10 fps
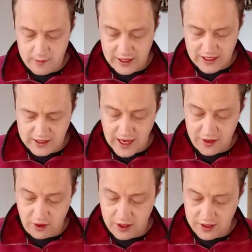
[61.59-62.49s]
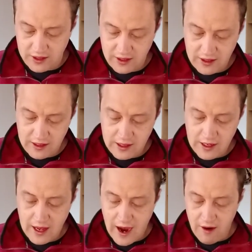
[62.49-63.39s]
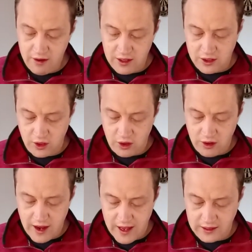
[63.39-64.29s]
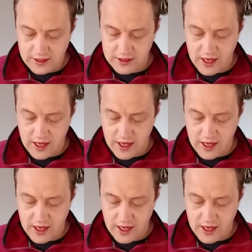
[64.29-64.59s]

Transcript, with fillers: and he sat on it. Aaron and Hur held his